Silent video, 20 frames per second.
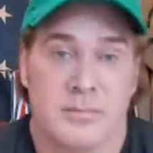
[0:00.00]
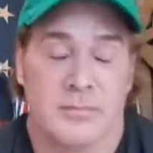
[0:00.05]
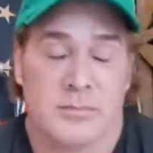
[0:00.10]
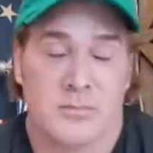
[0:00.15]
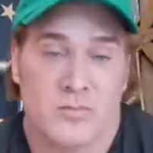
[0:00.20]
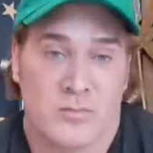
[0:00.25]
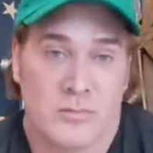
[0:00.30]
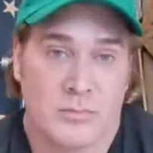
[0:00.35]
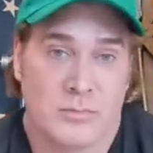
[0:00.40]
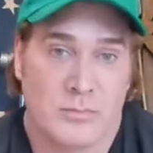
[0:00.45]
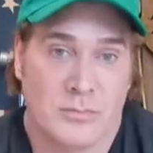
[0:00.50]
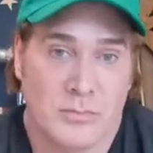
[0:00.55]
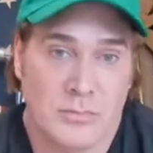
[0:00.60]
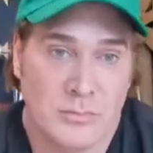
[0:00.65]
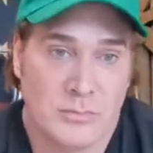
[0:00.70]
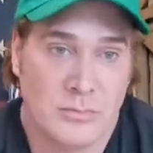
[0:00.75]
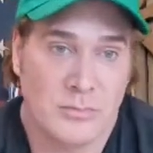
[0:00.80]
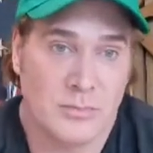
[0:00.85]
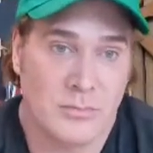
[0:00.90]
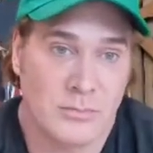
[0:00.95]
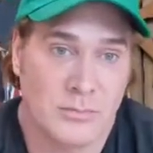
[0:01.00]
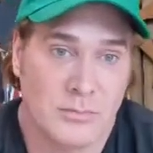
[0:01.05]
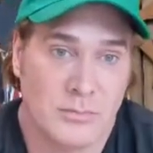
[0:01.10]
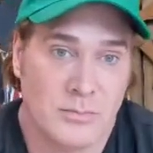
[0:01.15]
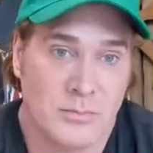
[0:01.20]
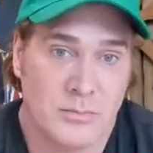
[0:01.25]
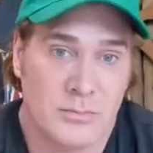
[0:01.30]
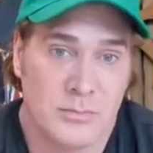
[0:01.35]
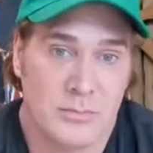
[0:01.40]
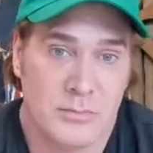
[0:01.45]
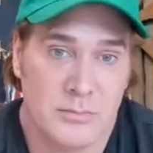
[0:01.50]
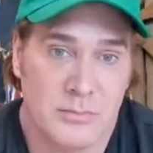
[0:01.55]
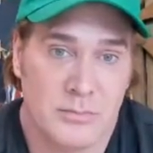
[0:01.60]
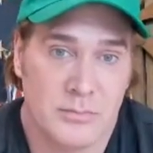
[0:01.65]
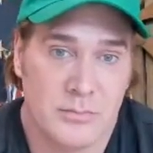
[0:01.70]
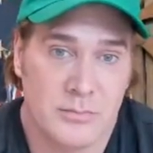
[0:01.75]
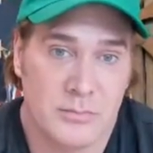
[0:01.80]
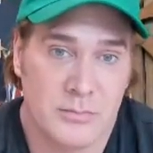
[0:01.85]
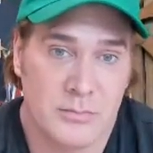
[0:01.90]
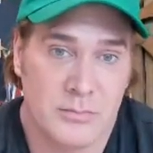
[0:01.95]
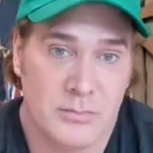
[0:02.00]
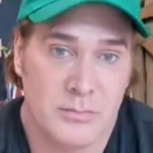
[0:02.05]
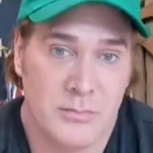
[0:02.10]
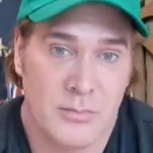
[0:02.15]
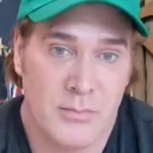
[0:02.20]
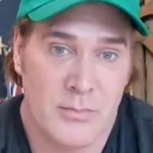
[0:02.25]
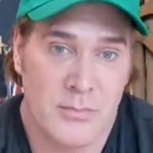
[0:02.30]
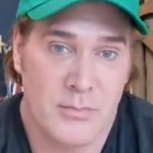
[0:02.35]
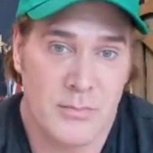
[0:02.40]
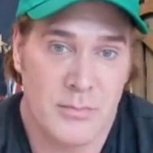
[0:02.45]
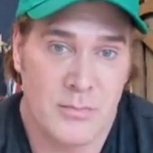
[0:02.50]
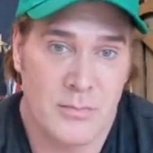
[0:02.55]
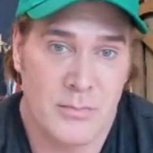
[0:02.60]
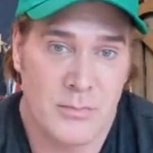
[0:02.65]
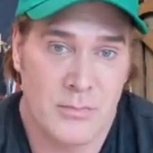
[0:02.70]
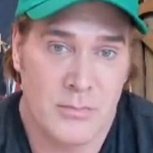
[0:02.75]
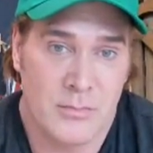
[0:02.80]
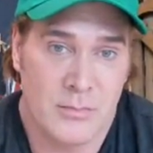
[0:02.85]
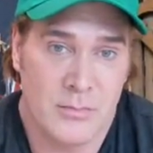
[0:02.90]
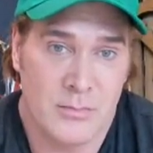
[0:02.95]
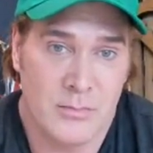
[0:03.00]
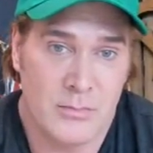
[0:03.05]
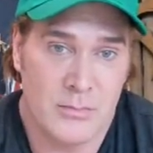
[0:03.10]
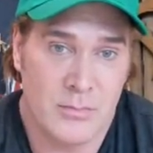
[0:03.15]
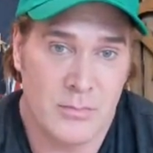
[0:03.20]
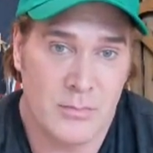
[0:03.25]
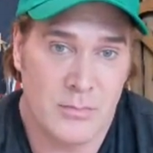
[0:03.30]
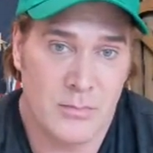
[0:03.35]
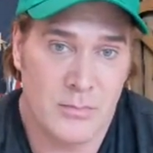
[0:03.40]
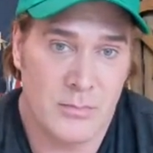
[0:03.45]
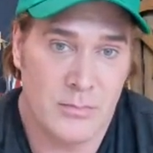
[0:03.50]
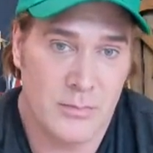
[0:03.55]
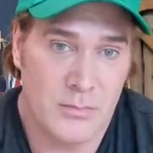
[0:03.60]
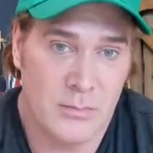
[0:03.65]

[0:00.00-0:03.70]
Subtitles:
No words are spoken by the person on screen.